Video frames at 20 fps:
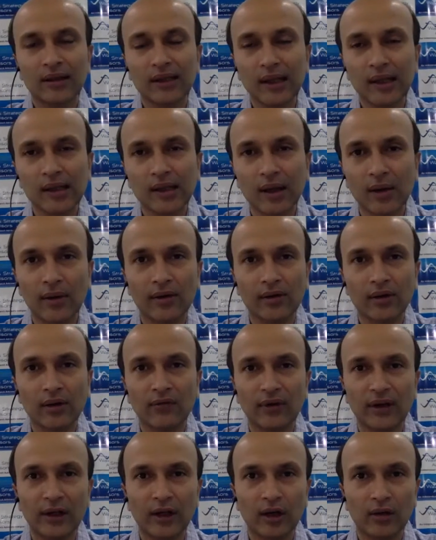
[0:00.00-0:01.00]
6 hours
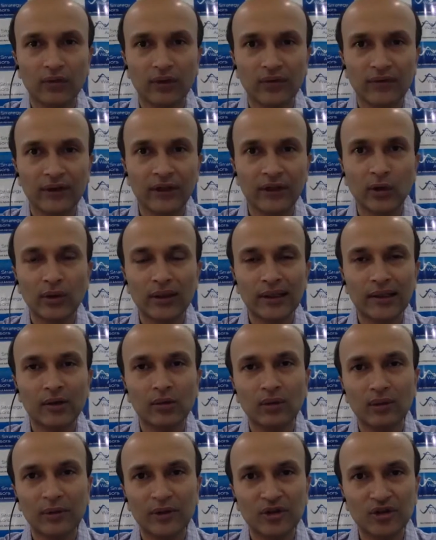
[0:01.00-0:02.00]
of Elliott Wave video links
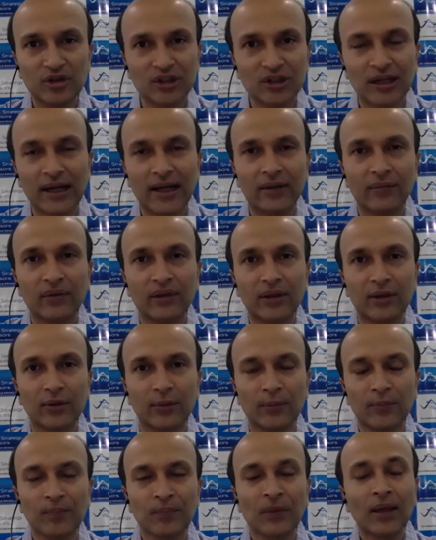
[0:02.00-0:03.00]
will be shared with you.